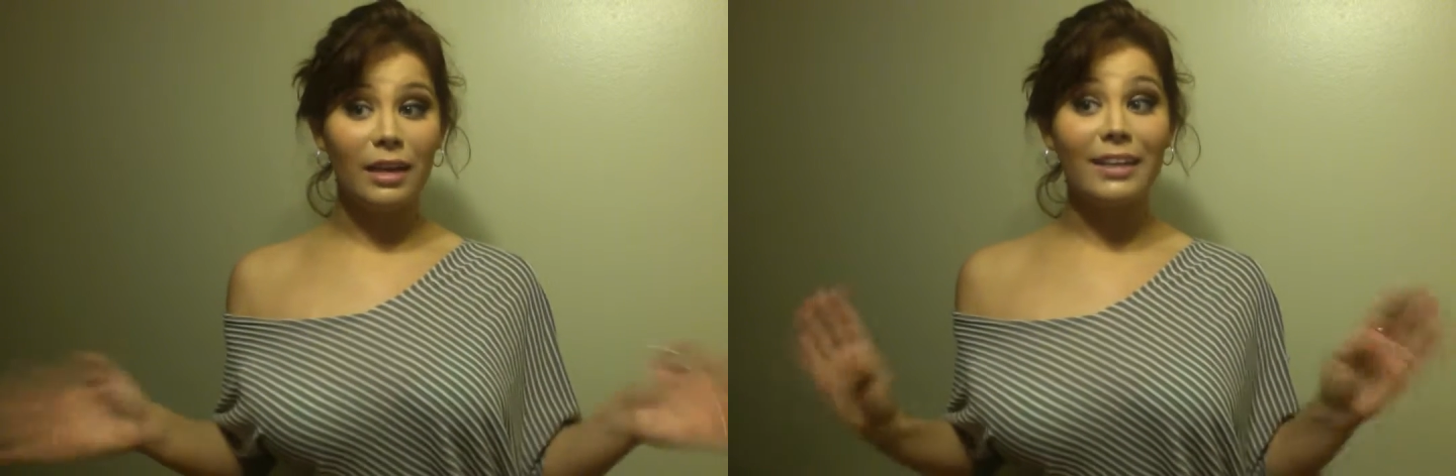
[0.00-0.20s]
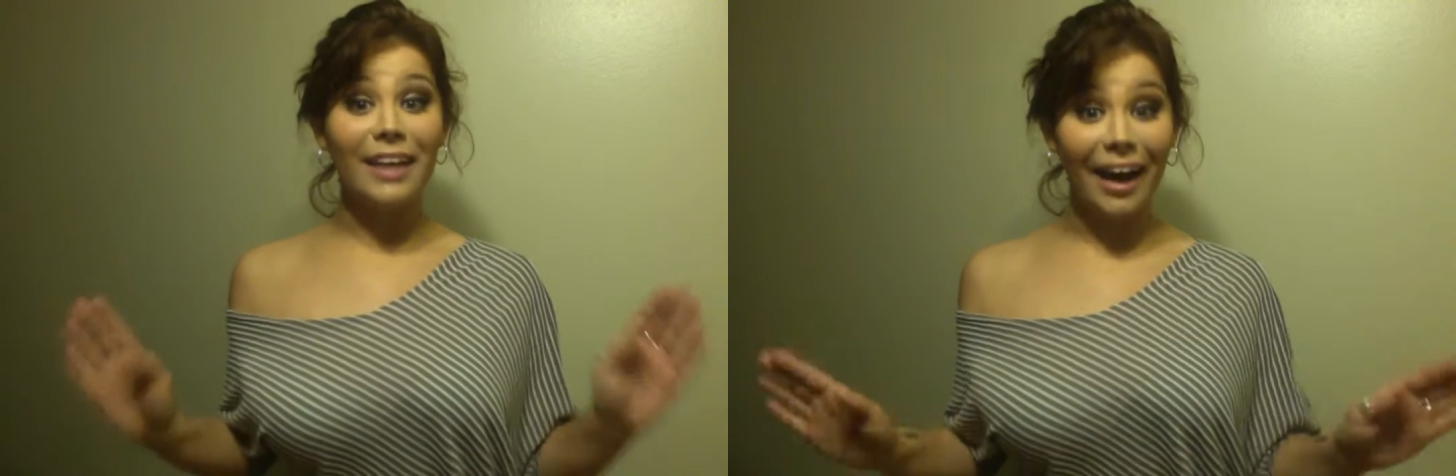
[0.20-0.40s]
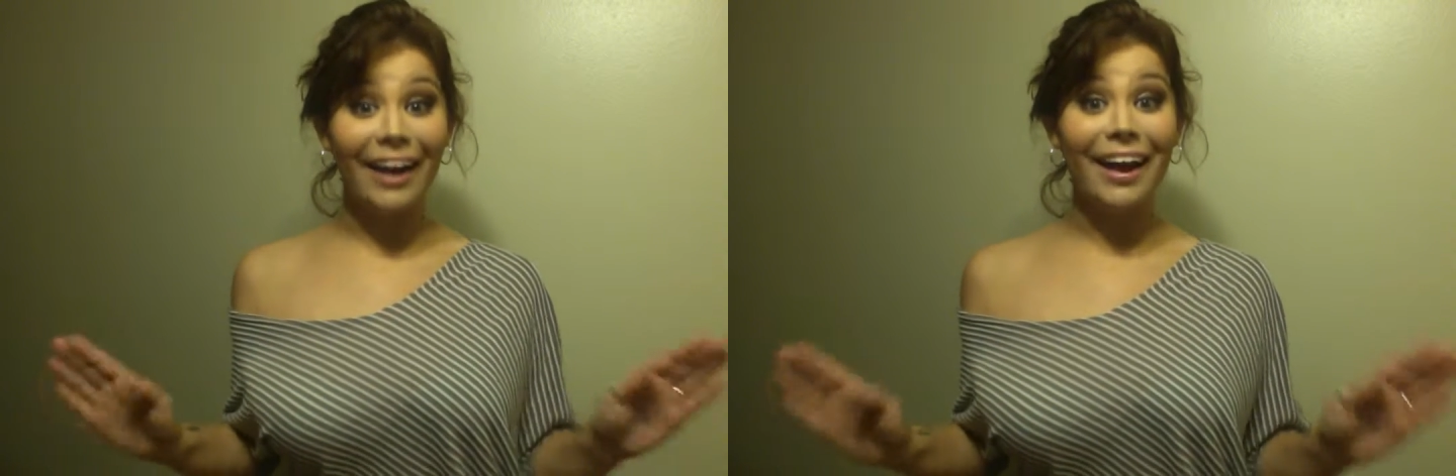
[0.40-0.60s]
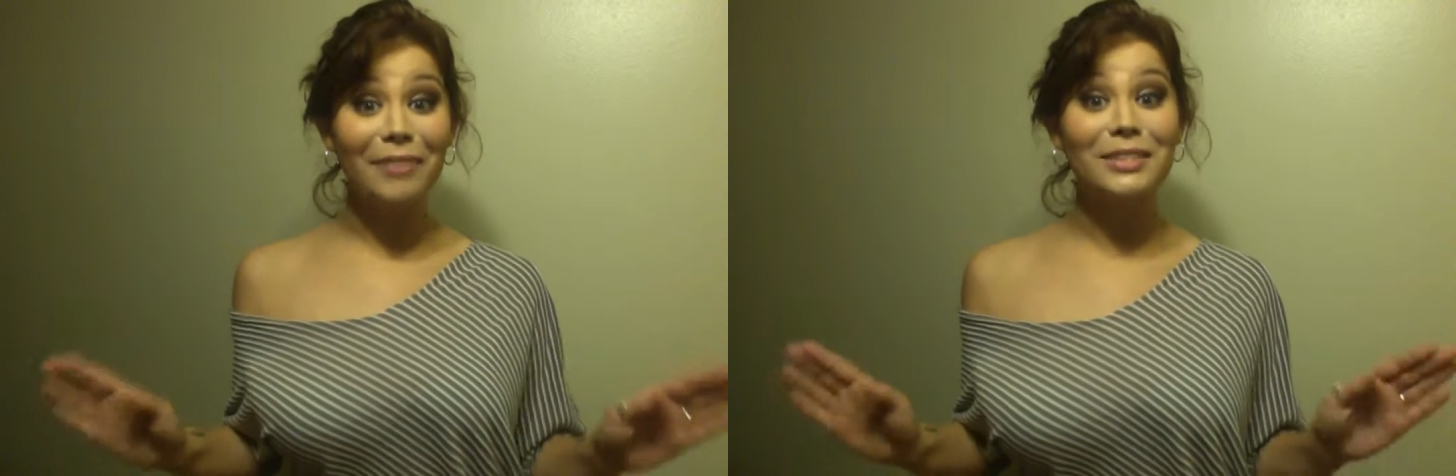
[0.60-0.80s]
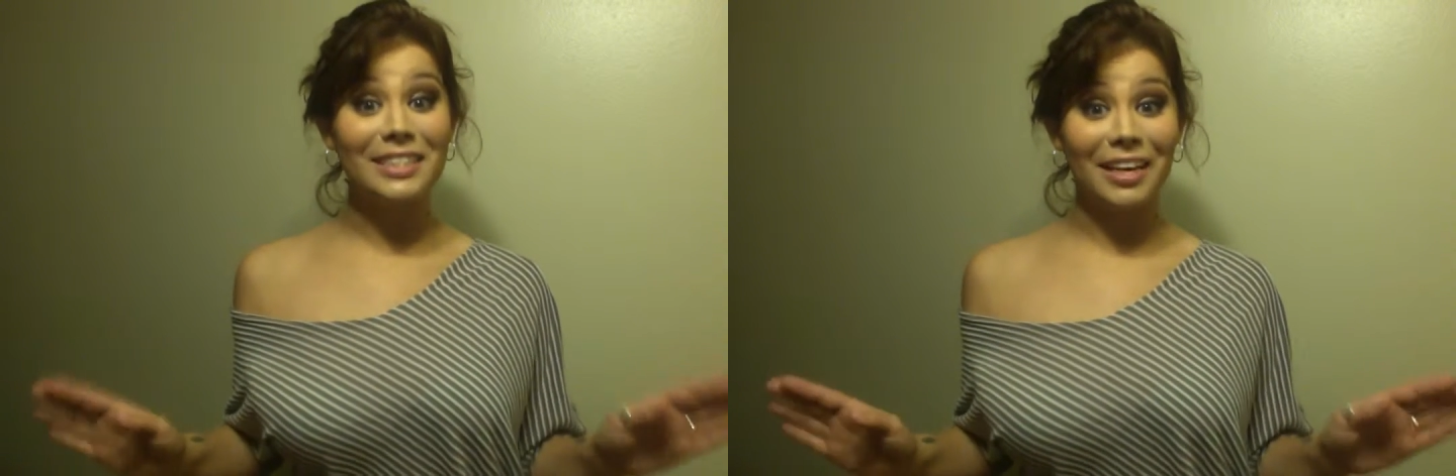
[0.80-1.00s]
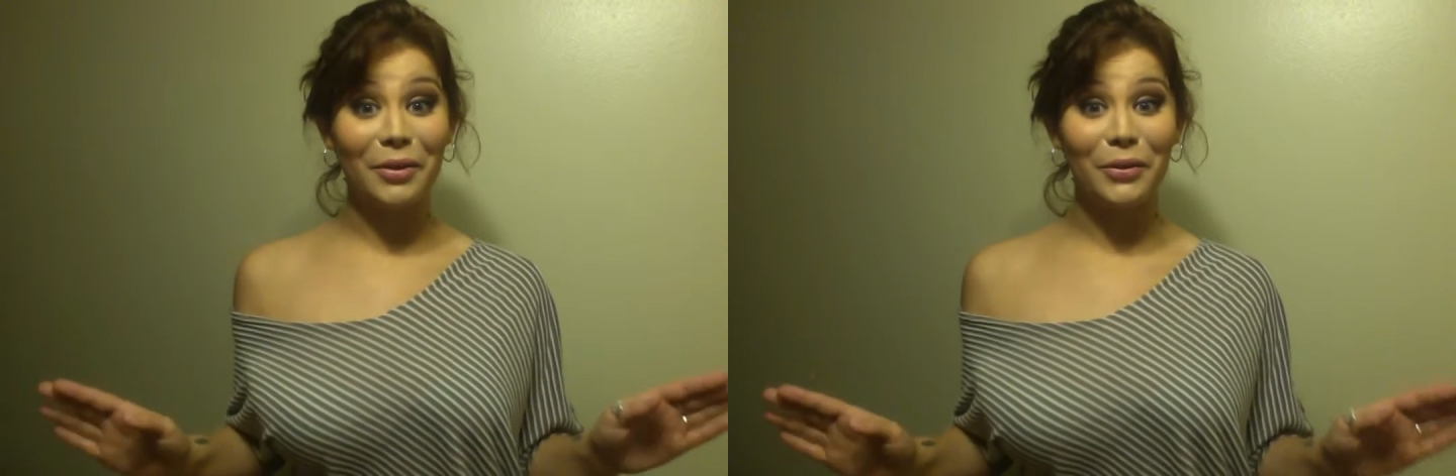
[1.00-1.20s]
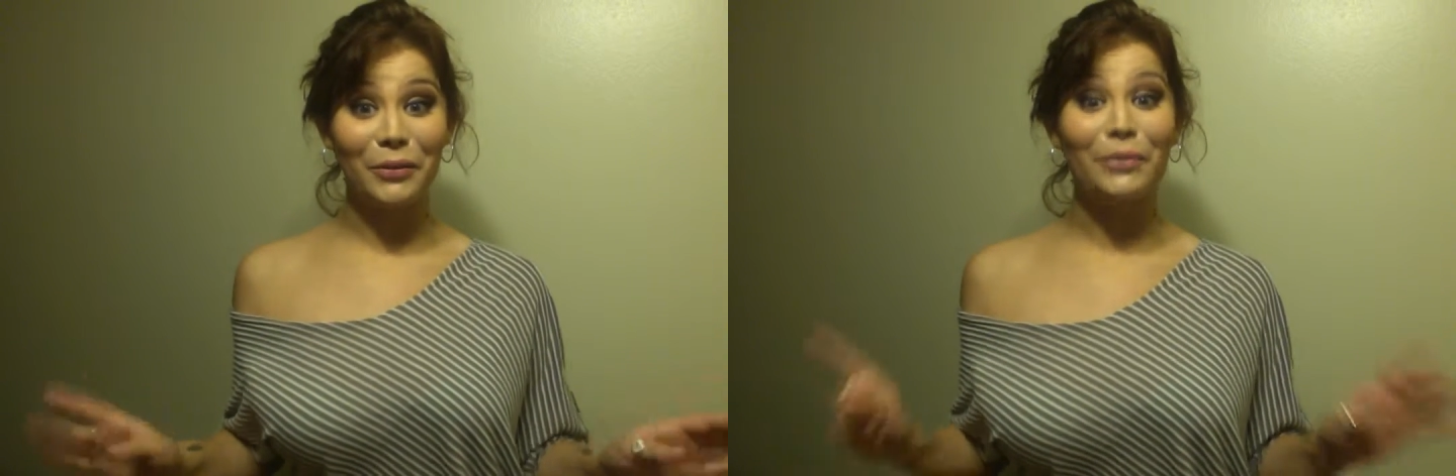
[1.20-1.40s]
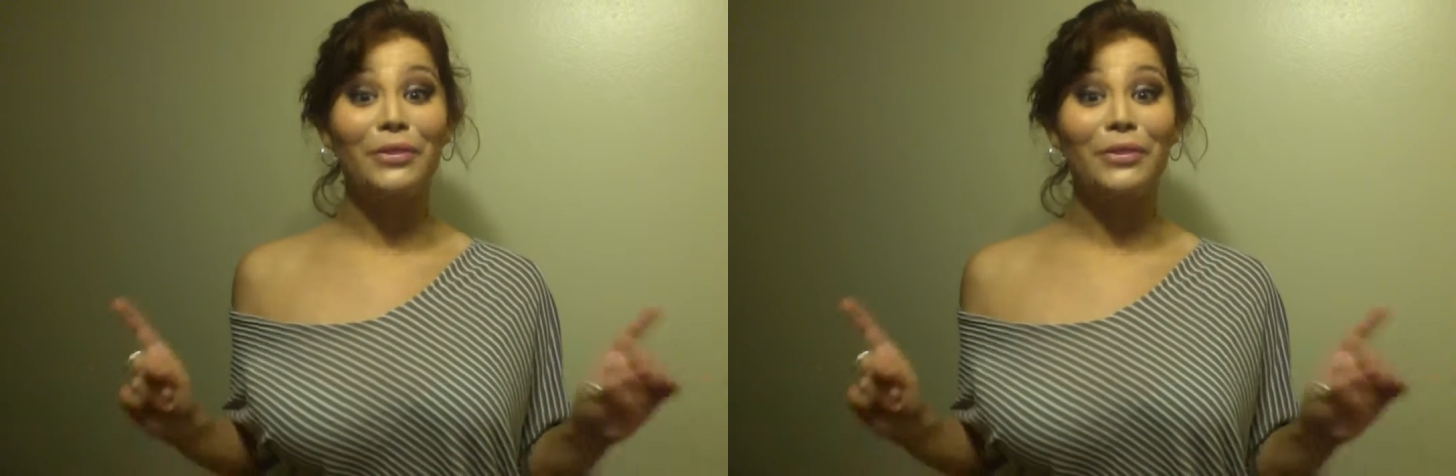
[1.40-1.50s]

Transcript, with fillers: I have to tell you,